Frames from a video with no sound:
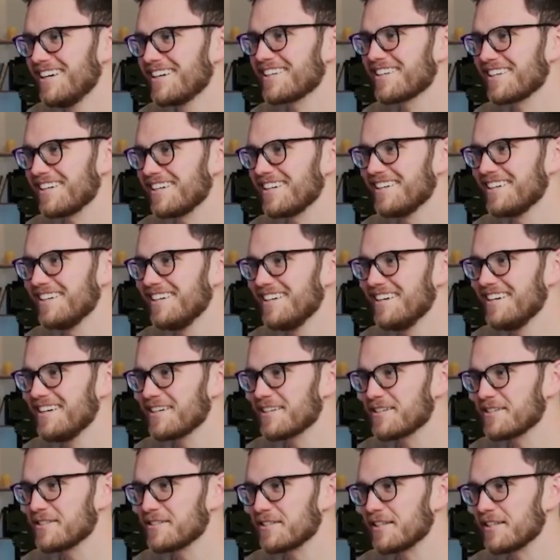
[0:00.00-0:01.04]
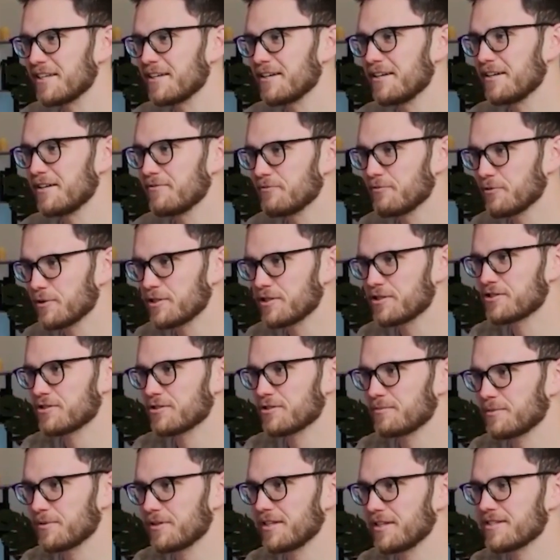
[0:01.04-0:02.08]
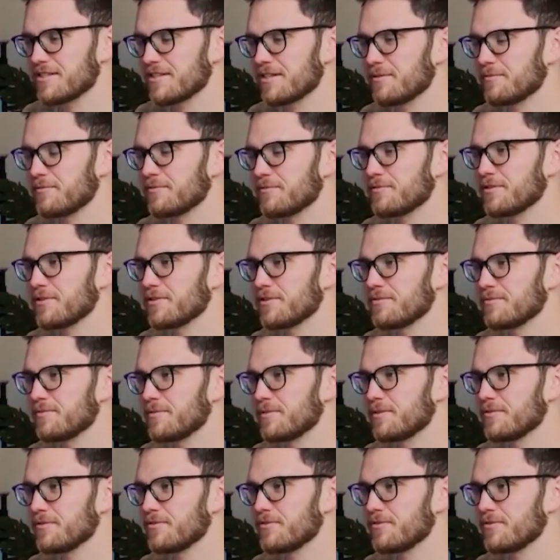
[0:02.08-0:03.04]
Okay. Because Invoice Sherpa, that's the name of your